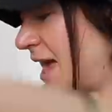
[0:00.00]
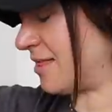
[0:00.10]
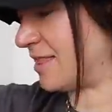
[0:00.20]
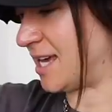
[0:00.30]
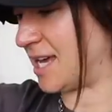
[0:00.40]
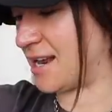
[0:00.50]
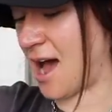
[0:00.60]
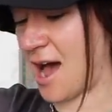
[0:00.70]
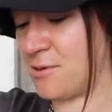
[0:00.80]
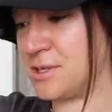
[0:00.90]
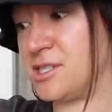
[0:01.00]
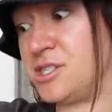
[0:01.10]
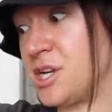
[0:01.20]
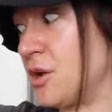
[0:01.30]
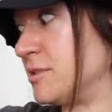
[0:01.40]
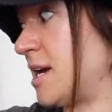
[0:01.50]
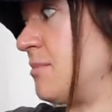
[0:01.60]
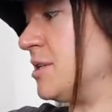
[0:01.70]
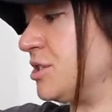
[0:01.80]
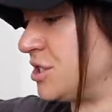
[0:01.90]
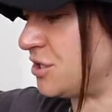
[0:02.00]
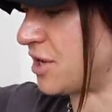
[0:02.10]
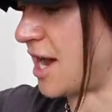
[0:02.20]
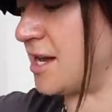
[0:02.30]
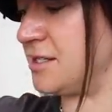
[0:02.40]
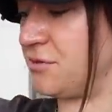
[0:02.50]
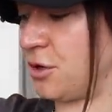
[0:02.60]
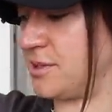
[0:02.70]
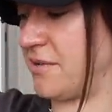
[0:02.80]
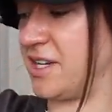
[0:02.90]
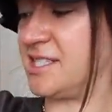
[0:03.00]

and then I was stoked. I mentioned to you guys before I was having a